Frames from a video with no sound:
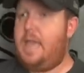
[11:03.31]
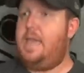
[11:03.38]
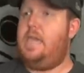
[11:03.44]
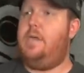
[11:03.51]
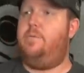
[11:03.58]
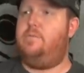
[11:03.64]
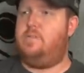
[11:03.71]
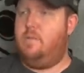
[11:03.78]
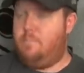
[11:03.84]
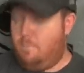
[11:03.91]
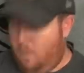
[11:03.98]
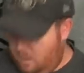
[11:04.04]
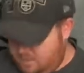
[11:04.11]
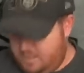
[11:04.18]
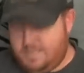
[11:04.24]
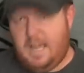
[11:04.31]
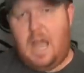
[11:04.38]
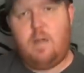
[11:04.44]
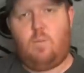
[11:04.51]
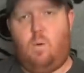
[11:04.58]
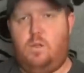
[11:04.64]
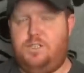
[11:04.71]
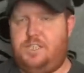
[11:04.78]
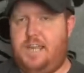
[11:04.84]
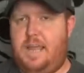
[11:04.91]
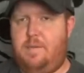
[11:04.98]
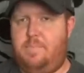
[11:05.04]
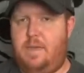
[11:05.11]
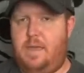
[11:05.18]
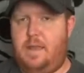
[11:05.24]
He was the multi-time world
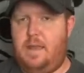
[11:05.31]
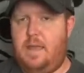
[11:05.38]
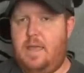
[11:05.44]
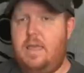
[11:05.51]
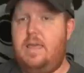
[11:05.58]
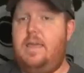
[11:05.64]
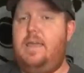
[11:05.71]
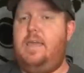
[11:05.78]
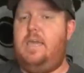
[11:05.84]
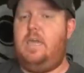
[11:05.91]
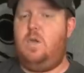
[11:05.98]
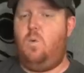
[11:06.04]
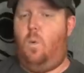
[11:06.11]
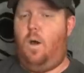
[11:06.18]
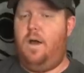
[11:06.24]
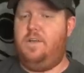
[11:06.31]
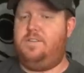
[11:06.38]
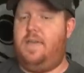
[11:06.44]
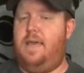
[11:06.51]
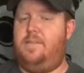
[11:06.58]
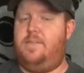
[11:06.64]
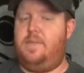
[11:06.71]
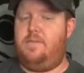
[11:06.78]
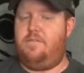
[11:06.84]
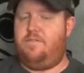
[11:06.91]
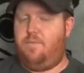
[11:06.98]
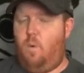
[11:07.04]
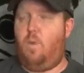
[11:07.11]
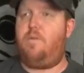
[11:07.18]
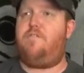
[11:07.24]
champion. He was at the
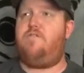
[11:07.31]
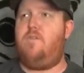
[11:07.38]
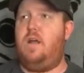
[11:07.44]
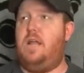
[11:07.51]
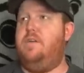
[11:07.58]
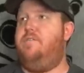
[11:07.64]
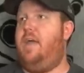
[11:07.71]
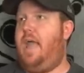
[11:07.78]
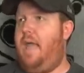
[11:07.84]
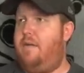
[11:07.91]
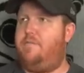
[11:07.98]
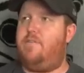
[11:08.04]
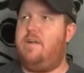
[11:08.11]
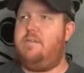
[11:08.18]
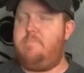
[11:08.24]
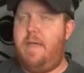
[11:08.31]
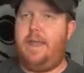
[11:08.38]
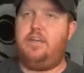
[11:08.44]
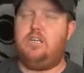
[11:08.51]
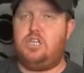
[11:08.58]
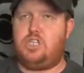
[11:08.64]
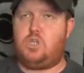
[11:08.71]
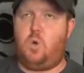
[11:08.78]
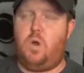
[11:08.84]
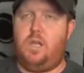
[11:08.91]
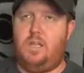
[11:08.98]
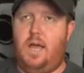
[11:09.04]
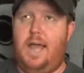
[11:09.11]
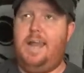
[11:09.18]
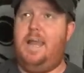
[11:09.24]
forefront of every major
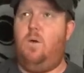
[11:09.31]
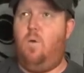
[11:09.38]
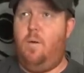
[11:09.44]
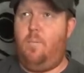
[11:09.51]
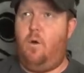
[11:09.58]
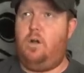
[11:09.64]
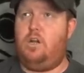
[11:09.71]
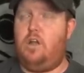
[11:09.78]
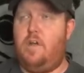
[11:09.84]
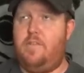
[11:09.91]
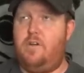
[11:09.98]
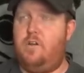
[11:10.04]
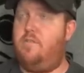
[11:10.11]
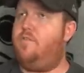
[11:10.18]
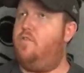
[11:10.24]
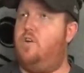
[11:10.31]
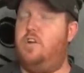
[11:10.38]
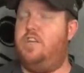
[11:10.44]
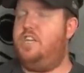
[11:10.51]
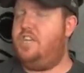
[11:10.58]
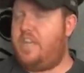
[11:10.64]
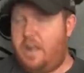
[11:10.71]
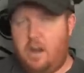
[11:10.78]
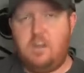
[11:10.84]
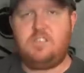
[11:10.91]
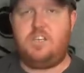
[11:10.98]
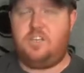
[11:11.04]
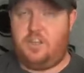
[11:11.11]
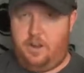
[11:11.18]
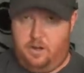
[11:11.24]
storyline at one point or another for years
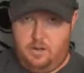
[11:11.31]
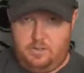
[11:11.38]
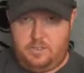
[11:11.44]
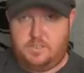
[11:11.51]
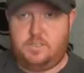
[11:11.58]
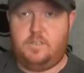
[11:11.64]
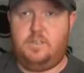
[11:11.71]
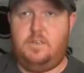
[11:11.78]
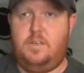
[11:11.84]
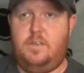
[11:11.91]
and years.